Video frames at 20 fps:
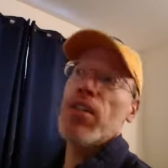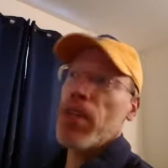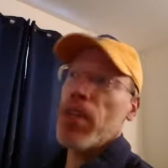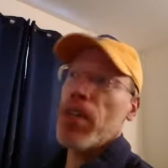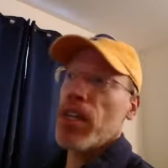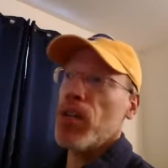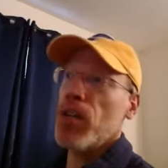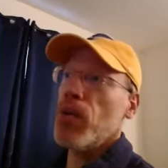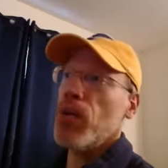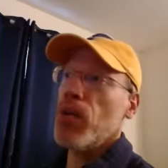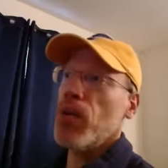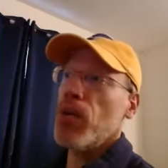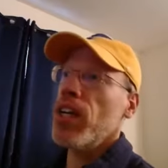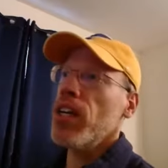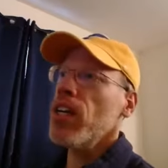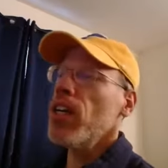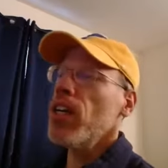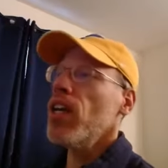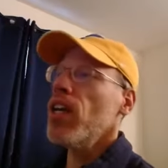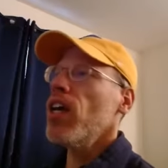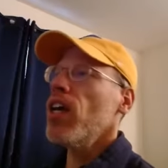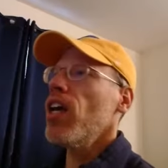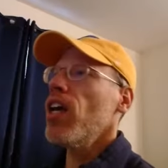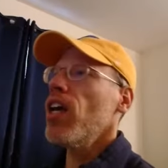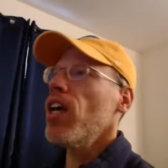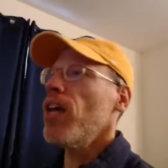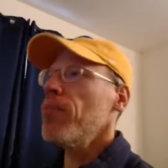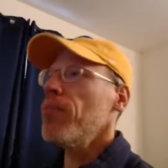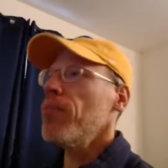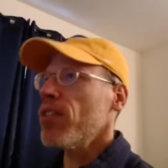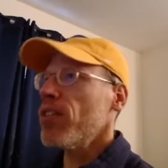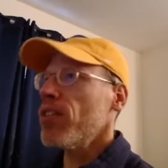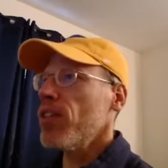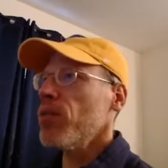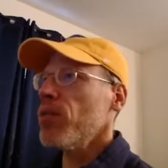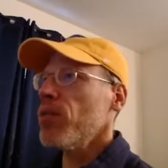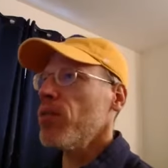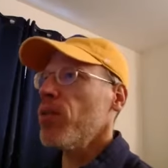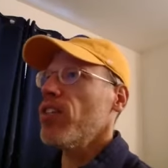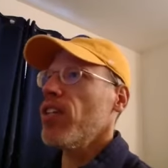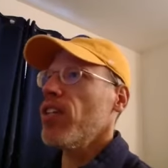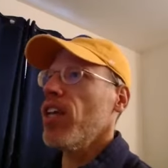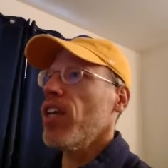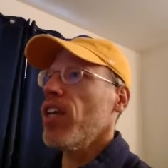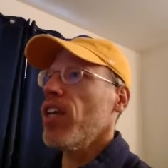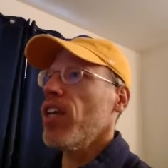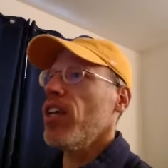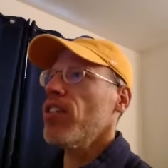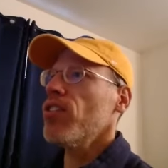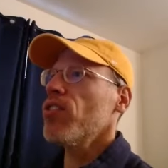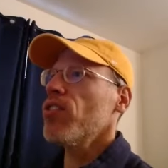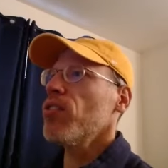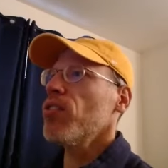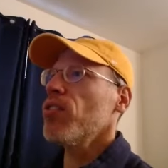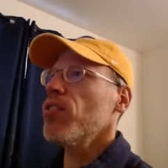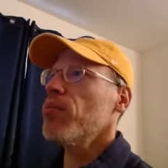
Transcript: of winning, Edmonton wins again. So Mikko